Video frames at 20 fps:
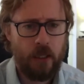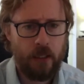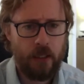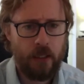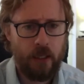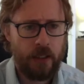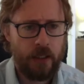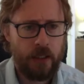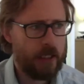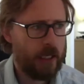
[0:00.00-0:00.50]

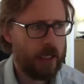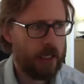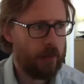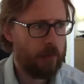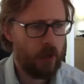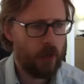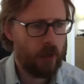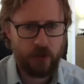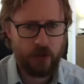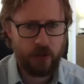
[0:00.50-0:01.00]
and again,
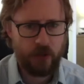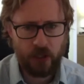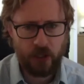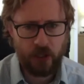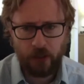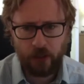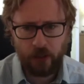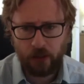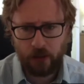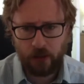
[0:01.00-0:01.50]

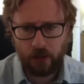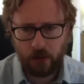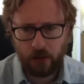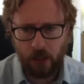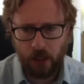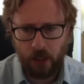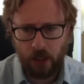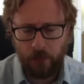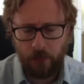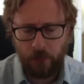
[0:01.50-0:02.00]

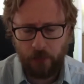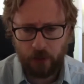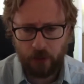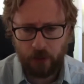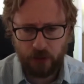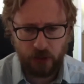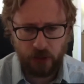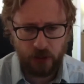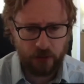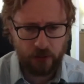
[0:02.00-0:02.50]

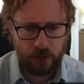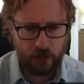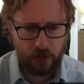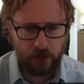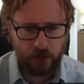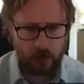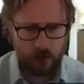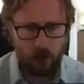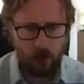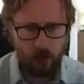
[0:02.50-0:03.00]
apologies. This
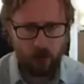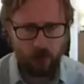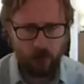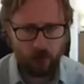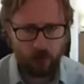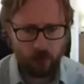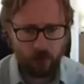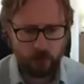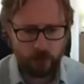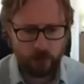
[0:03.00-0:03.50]
is an
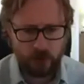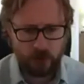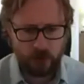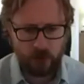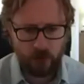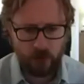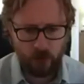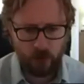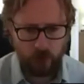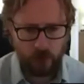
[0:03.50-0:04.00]
old
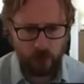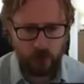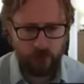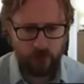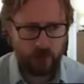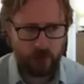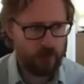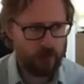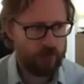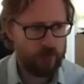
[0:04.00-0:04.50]
talk. If
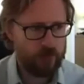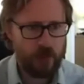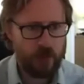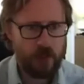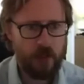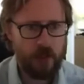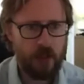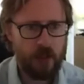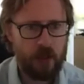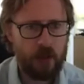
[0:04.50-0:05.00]
I can
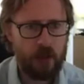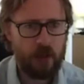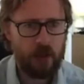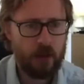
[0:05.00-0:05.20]
find it.